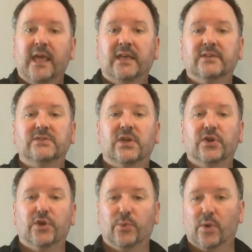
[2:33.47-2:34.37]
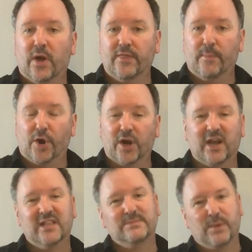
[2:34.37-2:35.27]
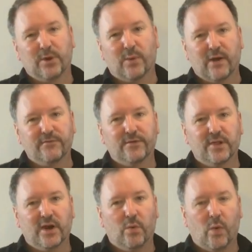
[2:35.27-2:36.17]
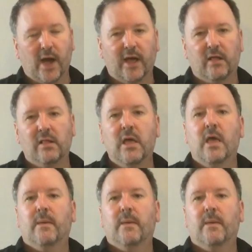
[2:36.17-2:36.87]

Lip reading: is newer on the market. It's been around for a little while.